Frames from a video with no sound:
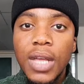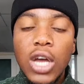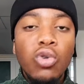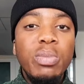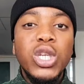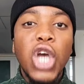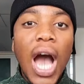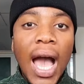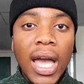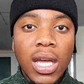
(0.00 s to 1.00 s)
It'll be
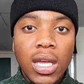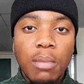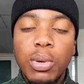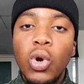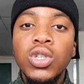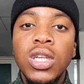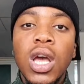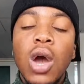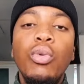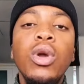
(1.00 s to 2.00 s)
chai because
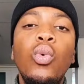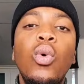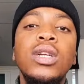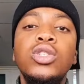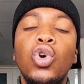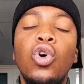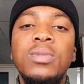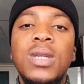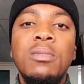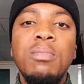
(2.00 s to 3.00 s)
we want
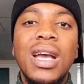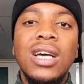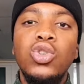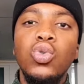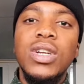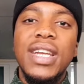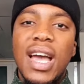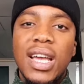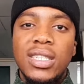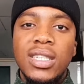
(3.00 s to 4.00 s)
jobs that make us look
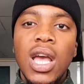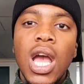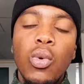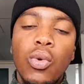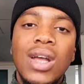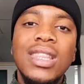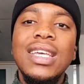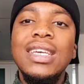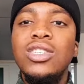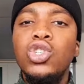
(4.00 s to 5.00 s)
nice. We want
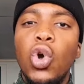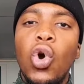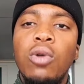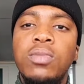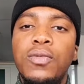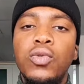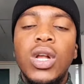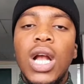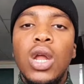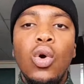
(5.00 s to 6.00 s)
the easy jobs,
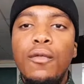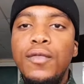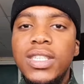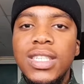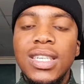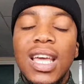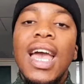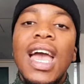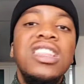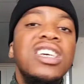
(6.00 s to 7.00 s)
funukhale officing.
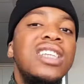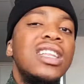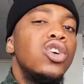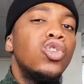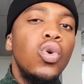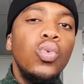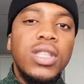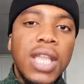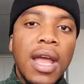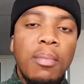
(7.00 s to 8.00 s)
And there's nothing wrong
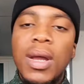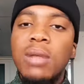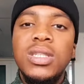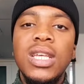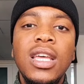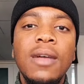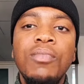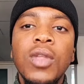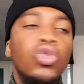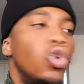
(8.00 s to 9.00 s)
with that. But I'm
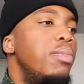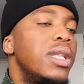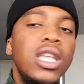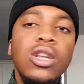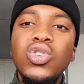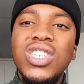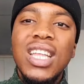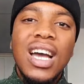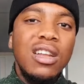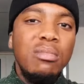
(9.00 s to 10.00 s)
saying, don't be
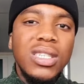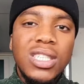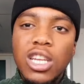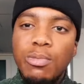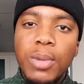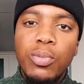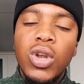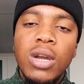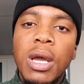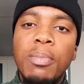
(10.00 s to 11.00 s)
delusional and mislead
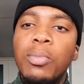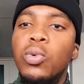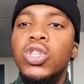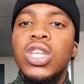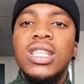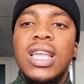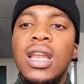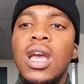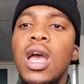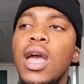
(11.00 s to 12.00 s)
people and make people think
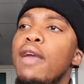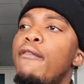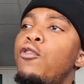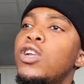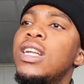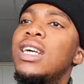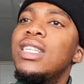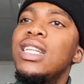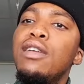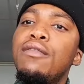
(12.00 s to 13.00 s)
that if foreigners
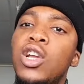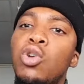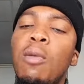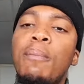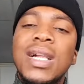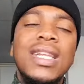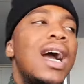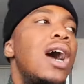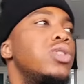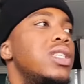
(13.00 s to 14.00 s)
leave, they're no more
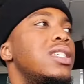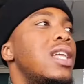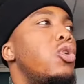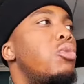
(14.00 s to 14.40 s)
building houses, they're